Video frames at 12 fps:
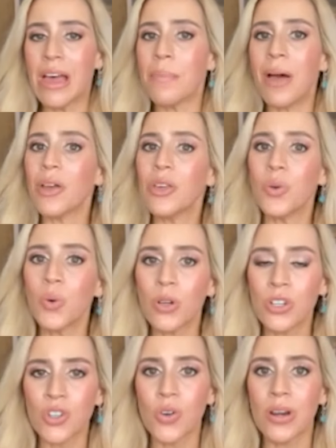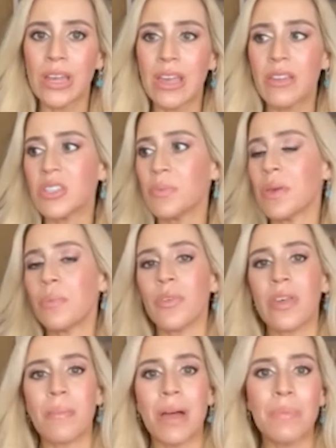about your journey to people
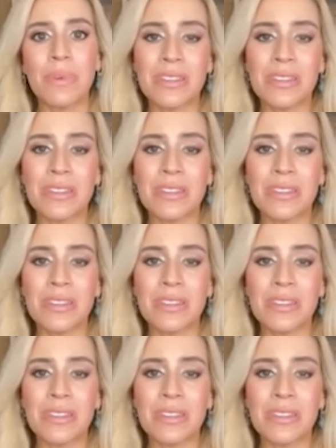that might